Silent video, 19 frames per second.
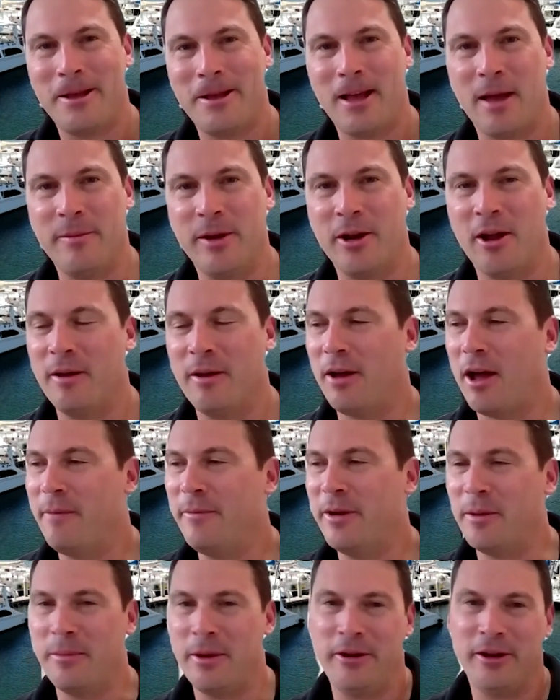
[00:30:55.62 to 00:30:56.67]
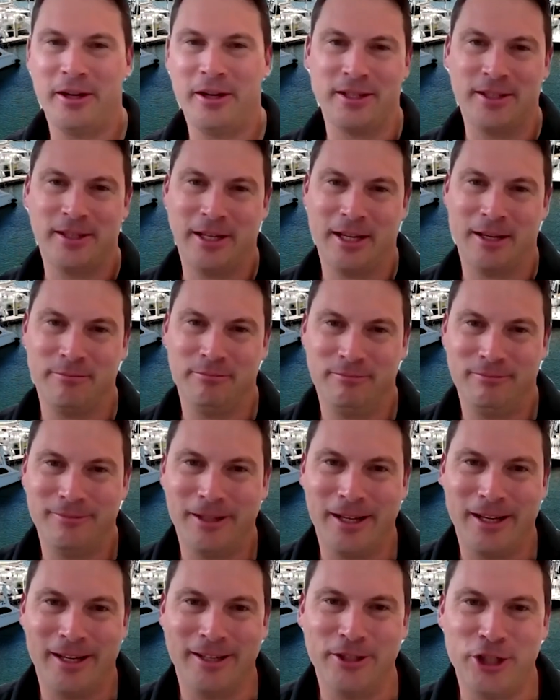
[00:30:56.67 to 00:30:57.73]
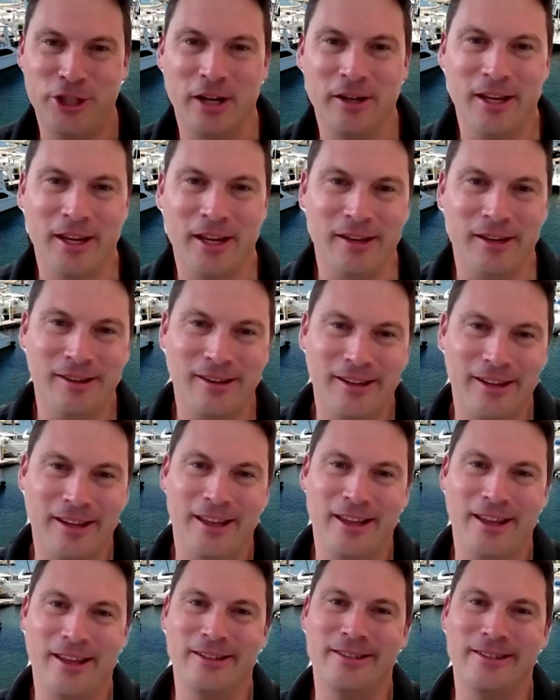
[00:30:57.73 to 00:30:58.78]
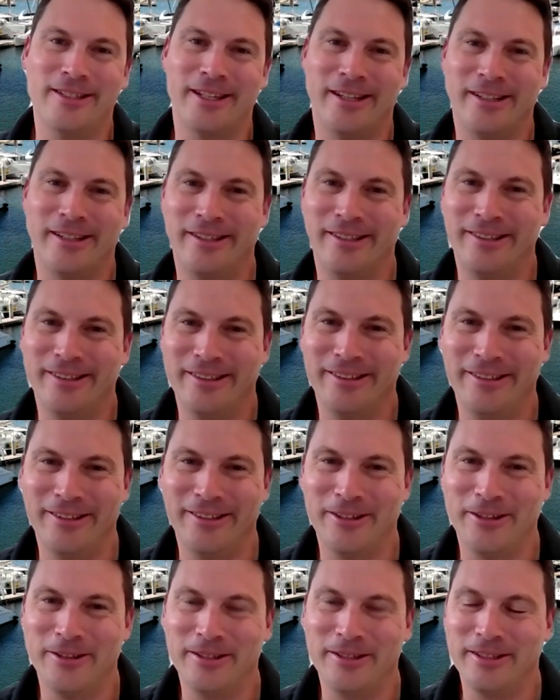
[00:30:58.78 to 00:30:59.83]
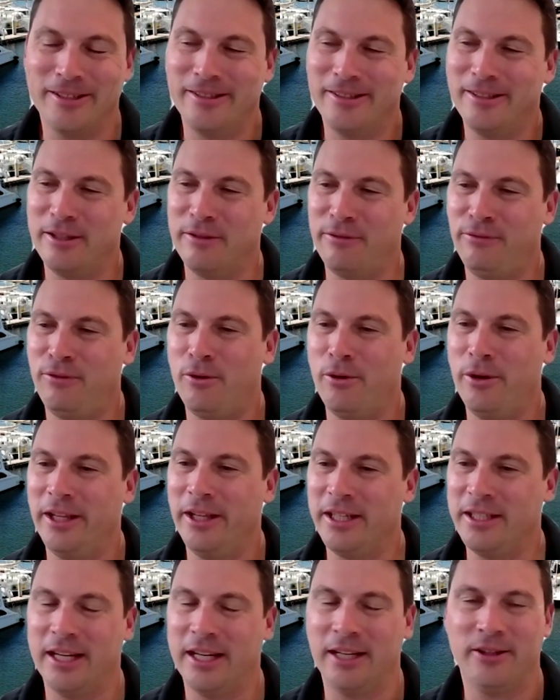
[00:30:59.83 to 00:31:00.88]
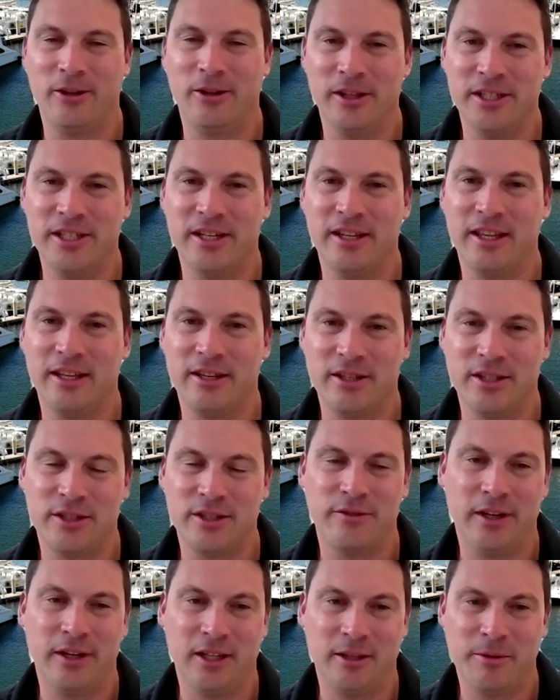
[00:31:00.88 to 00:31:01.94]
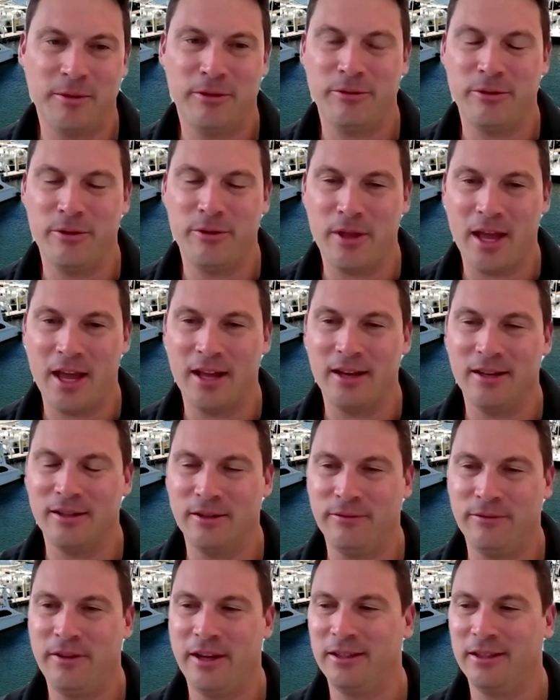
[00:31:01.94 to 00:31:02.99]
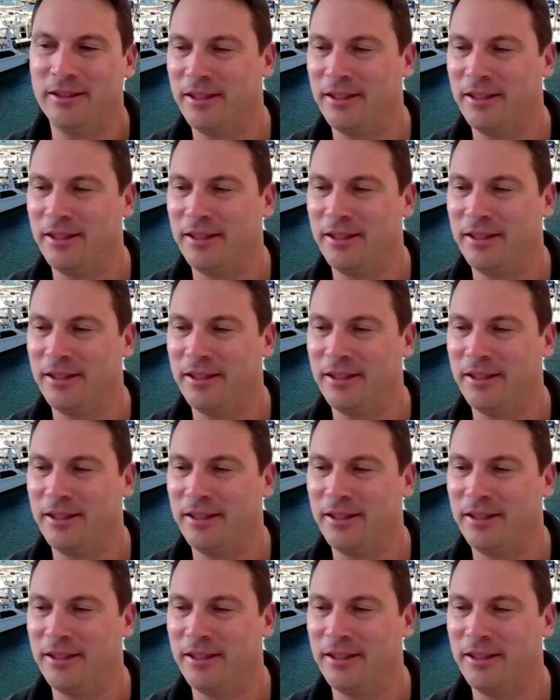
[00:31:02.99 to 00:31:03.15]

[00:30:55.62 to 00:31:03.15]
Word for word: I'm an America's Cup junkie, and you know, the foiling technology that was developed through that, and the fact